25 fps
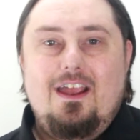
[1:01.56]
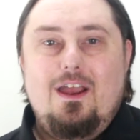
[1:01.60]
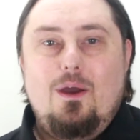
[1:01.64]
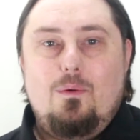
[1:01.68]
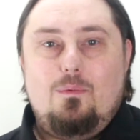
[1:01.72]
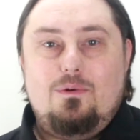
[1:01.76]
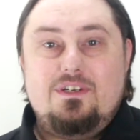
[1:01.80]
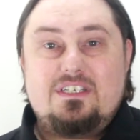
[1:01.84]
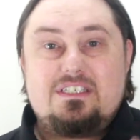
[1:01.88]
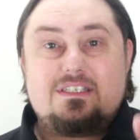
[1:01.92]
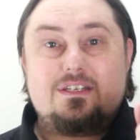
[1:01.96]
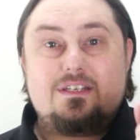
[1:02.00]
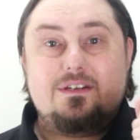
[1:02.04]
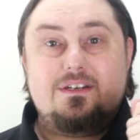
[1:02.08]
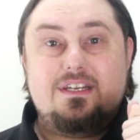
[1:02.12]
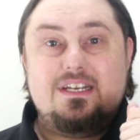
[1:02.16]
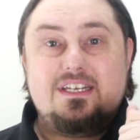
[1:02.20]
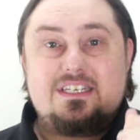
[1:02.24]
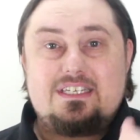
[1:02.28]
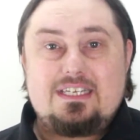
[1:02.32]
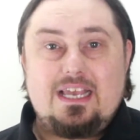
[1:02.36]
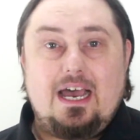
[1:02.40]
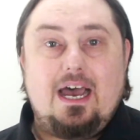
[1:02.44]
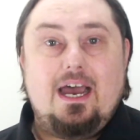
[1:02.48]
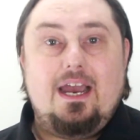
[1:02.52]
was to
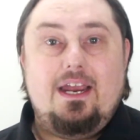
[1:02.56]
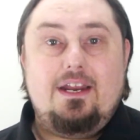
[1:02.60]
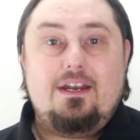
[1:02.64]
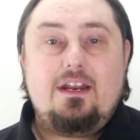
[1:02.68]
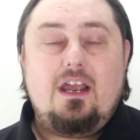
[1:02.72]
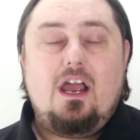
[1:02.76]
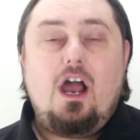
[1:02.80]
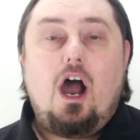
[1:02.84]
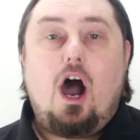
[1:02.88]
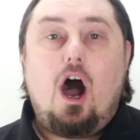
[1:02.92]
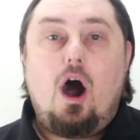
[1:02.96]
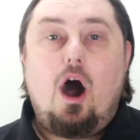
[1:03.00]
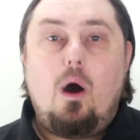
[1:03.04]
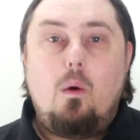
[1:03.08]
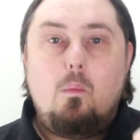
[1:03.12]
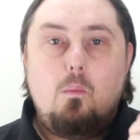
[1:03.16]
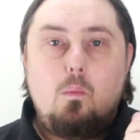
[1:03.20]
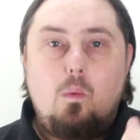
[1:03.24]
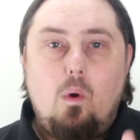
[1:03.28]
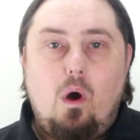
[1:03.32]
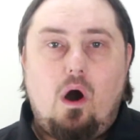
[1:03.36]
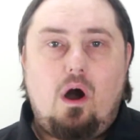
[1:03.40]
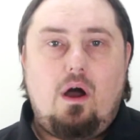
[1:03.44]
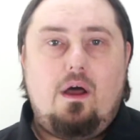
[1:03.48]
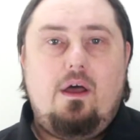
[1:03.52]
decide on
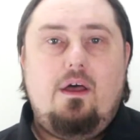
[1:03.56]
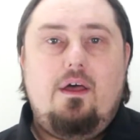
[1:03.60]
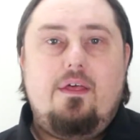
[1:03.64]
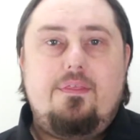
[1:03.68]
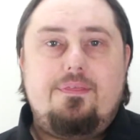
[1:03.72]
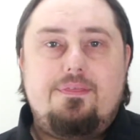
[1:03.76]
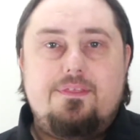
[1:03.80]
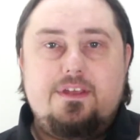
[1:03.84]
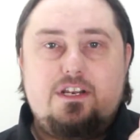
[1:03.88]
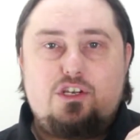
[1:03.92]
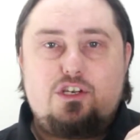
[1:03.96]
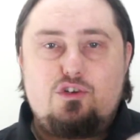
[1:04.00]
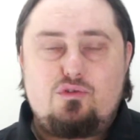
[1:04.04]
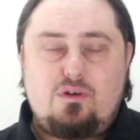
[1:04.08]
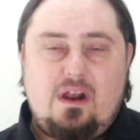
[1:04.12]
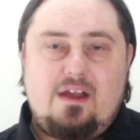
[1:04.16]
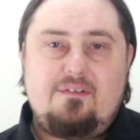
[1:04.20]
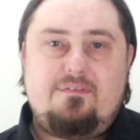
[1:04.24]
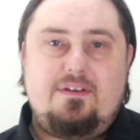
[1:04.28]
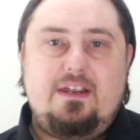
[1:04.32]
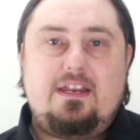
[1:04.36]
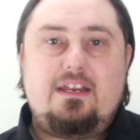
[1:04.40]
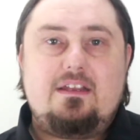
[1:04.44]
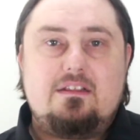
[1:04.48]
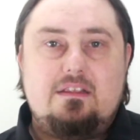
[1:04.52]
what the
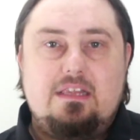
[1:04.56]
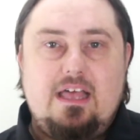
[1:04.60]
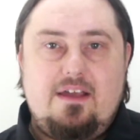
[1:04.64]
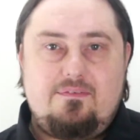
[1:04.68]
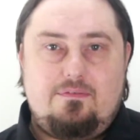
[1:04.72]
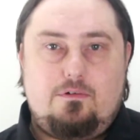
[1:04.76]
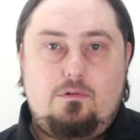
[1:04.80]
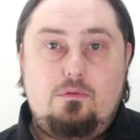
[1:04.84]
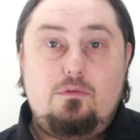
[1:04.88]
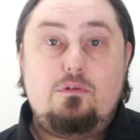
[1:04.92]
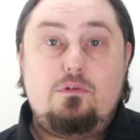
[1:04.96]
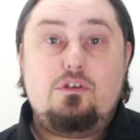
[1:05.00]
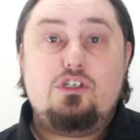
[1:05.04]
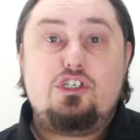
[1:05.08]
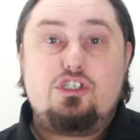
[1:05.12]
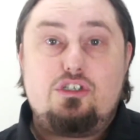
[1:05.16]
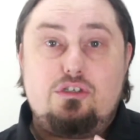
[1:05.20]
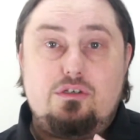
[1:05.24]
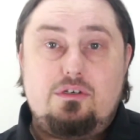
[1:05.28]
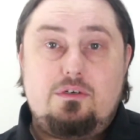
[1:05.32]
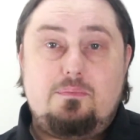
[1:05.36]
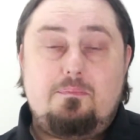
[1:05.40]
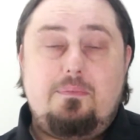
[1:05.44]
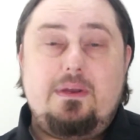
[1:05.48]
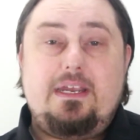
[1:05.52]
traffic level
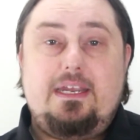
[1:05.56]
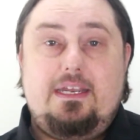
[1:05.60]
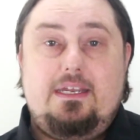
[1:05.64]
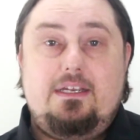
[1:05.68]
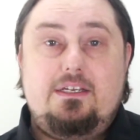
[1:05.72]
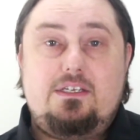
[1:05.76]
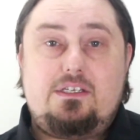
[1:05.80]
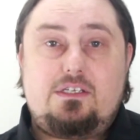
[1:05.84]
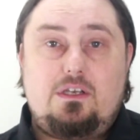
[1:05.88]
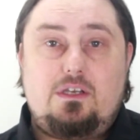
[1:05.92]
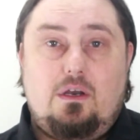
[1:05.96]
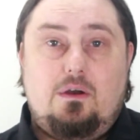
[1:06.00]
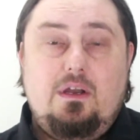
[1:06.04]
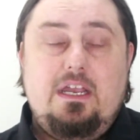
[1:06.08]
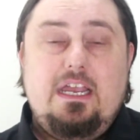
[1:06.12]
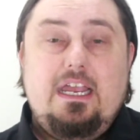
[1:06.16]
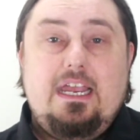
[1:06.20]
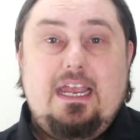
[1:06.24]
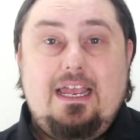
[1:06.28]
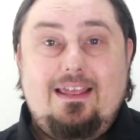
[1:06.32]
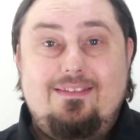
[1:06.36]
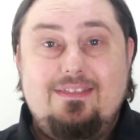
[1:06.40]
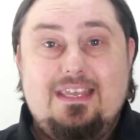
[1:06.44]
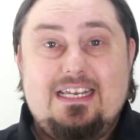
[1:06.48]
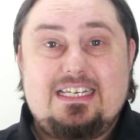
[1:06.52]
should be. So
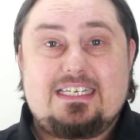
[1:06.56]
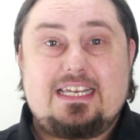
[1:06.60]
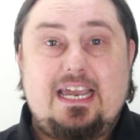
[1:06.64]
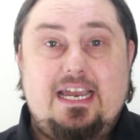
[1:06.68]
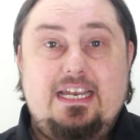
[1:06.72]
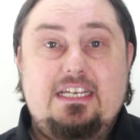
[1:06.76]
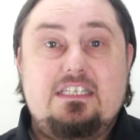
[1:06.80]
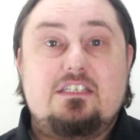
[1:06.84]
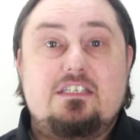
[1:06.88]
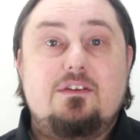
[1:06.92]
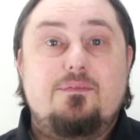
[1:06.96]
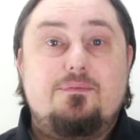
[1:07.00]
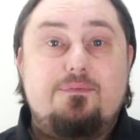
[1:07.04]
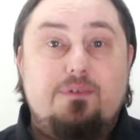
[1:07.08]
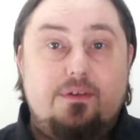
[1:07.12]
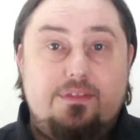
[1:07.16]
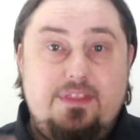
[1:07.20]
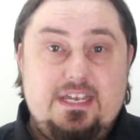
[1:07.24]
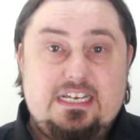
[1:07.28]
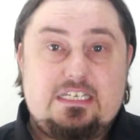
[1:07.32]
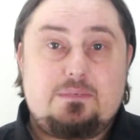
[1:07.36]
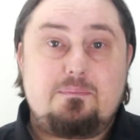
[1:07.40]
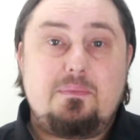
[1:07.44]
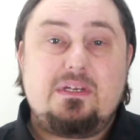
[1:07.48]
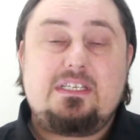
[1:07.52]
in this case, for
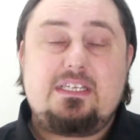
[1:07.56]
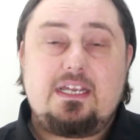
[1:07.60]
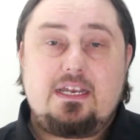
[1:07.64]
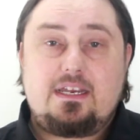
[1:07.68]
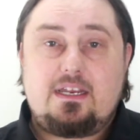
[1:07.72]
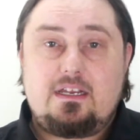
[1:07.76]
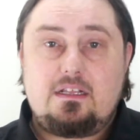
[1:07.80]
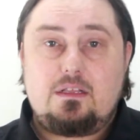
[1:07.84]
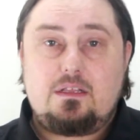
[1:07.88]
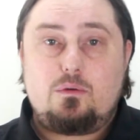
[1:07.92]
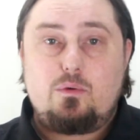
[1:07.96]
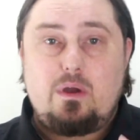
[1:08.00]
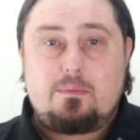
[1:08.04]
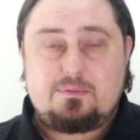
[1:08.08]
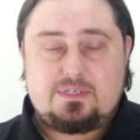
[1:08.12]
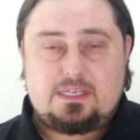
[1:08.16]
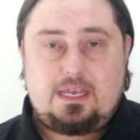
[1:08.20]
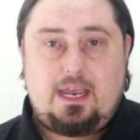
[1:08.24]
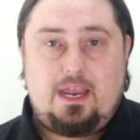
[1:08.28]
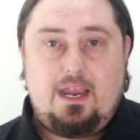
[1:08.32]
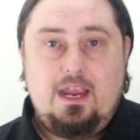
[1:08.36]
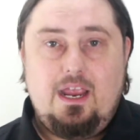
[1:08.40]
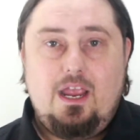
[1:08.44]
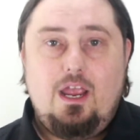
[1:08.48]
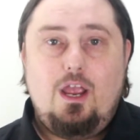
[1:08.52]
this particular
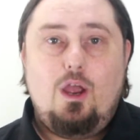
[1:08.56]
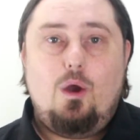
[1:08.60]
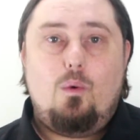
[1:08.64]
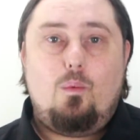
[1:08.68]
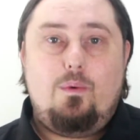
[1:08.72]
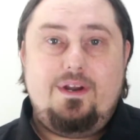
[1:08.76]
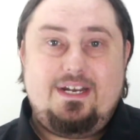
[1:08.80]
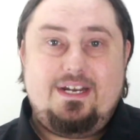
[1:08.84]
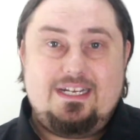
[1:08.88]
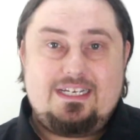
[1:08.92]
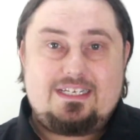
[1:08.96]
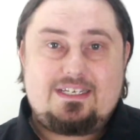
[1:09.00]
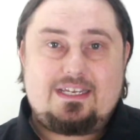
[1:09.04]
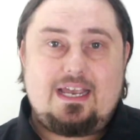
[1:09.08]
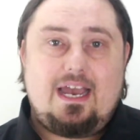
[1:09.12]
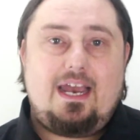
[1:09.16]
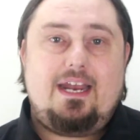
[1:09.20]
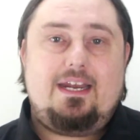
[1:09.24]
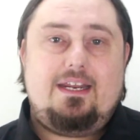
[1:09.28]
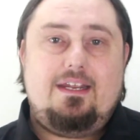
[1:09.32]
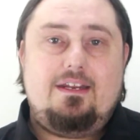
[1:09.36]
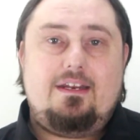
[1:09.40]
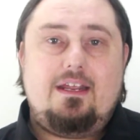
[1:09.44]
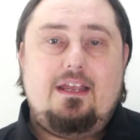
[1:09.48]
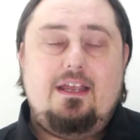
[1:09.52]
website, we
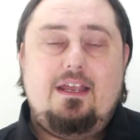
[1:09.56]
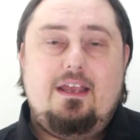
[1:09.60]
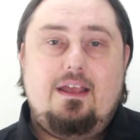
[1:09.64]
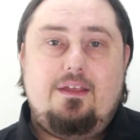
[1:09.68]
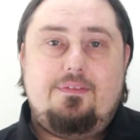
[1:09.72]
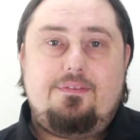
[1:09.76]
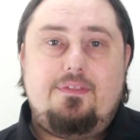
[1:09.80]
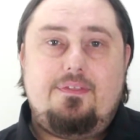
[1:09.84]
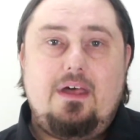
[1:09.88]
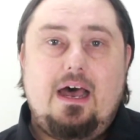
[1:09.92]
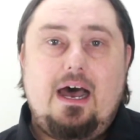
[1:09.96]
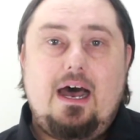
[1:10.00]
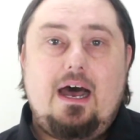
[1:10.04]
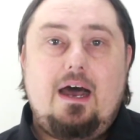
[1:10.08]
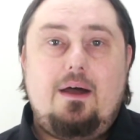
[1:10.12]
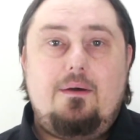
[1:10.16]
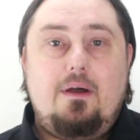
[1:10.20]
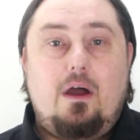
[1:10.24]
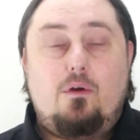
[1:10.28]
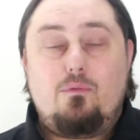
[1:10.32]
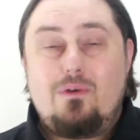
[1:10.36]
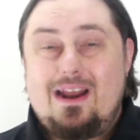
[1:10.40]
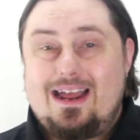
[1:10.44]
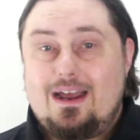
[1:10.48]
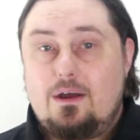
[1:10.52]
decided that
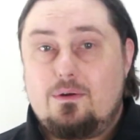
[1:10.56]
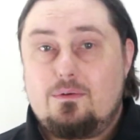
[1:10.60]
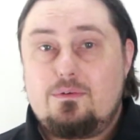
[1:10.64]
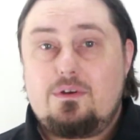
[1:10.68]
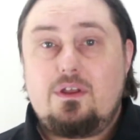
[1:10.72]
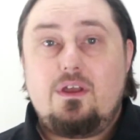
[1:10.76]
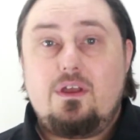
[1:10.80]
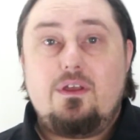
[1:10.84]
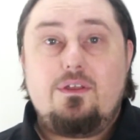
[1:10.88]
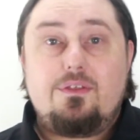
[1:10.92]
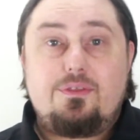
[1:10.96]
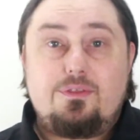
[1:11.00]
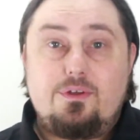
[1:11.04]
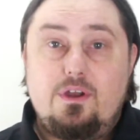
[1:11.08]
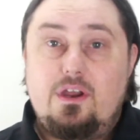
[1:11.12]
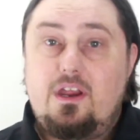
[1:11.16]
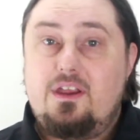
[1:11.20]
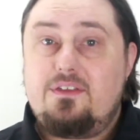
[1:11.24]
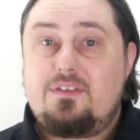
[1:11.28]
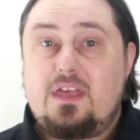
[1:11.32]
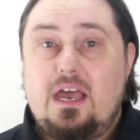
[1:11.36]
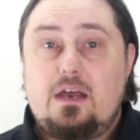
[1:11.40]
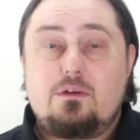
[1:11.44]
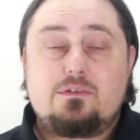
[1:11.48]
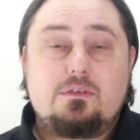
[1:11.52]
around
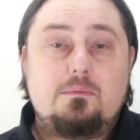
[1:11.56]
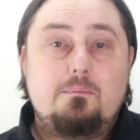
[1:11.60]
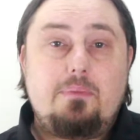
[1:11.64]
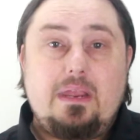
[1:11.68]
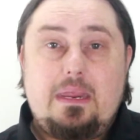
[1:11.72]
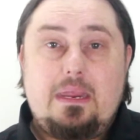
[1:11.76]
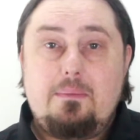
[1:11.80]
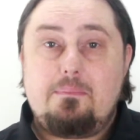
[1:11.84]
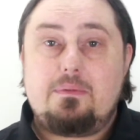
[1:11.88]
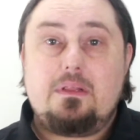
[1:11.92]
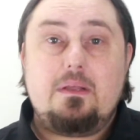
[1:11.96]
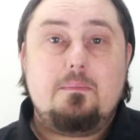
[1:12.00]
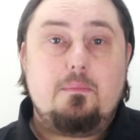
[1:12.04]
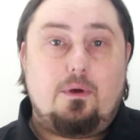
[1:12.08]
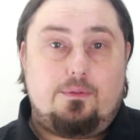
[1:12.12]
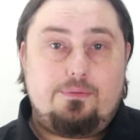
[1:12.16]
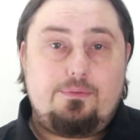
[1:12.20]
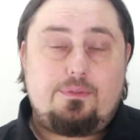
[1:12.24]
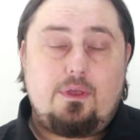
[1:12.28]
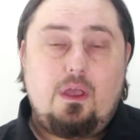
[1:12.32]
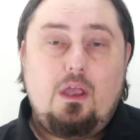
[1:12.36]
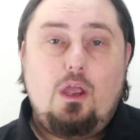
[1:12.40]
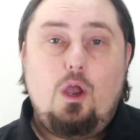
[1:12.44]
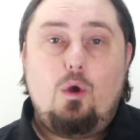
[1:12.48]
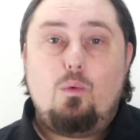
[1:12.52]
30,000 people a month
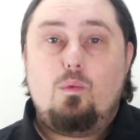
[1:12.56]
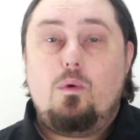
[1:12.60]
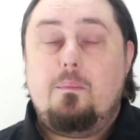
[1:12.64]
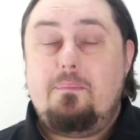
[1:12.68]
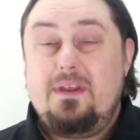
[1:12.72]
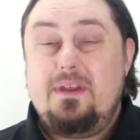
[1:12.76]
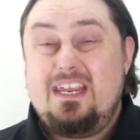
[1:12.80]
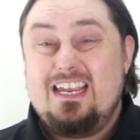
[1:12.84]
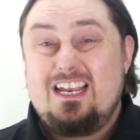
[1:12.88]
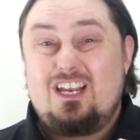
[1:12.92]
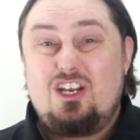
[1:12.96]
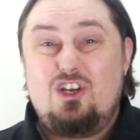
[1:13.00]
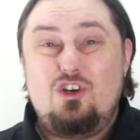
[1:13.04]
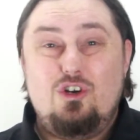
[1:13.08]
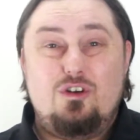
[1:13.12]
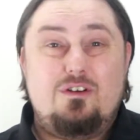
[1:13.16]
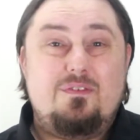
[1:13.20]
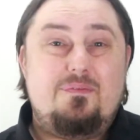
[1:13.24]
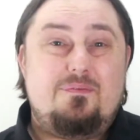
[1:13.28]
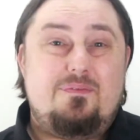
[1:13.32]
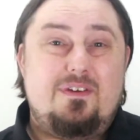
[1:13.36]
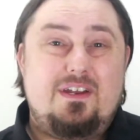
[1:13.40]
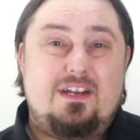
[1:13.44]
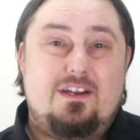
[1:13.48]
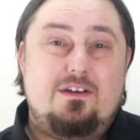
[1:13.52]
would be a good
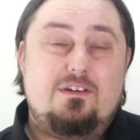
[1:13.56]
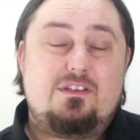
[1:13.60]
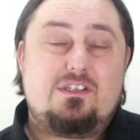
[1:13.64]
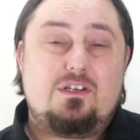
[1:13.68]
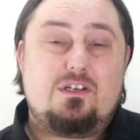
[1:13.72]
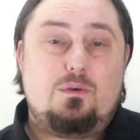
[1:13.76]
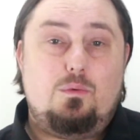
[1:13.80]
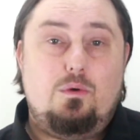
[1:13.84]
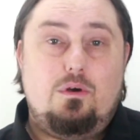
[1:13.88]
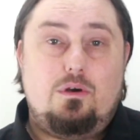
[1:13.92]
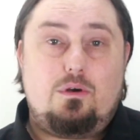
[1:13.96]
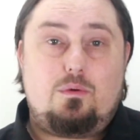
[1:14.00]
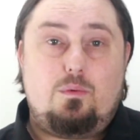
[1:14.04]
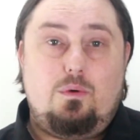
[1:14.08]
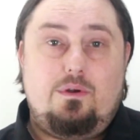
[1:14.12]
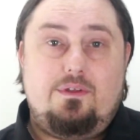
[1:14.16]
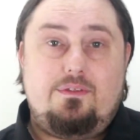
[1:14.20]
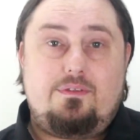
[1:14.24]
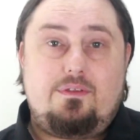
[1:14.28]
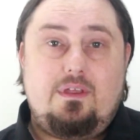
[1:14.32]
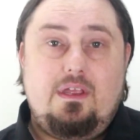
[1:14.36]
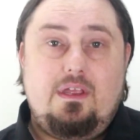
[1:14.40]
figure to work with.